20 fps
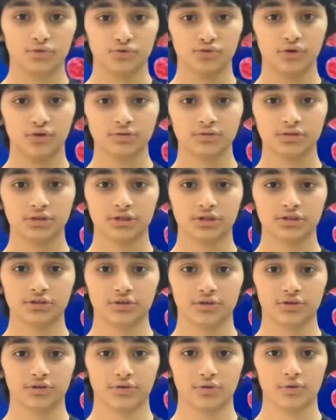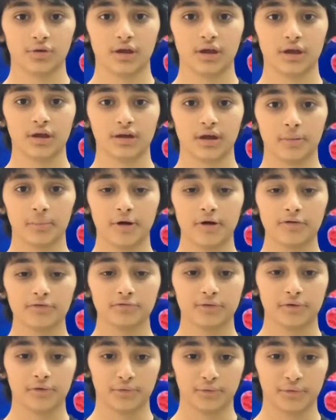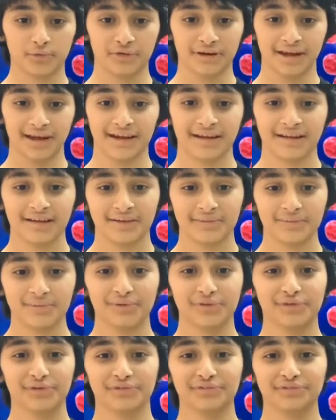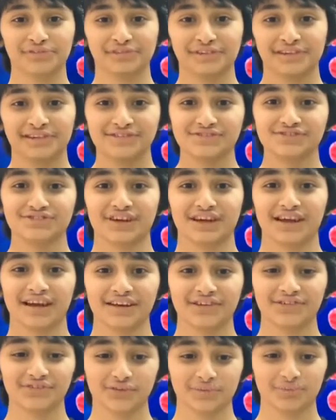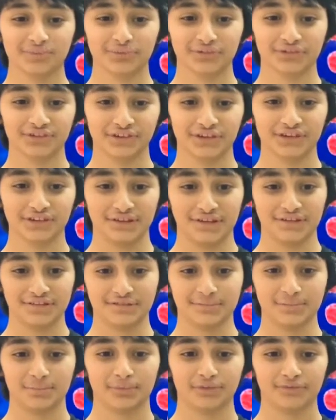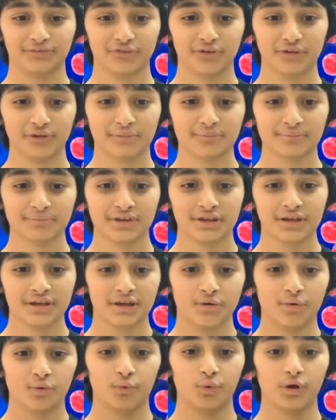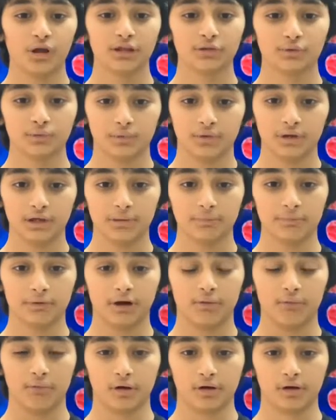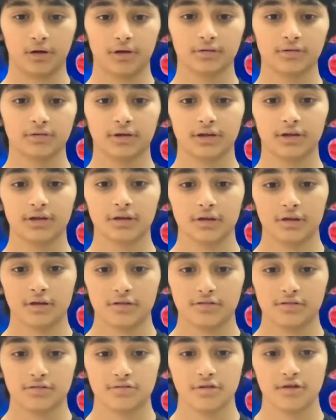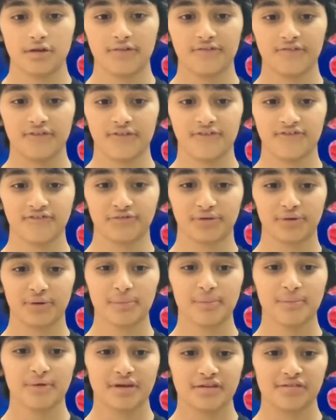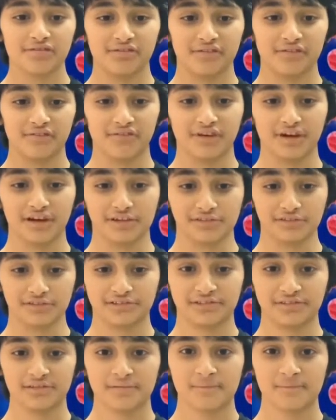we don't need to care about corona because Sheikh Khalifa bin Zayed has performed well to keep our country safe from the virus.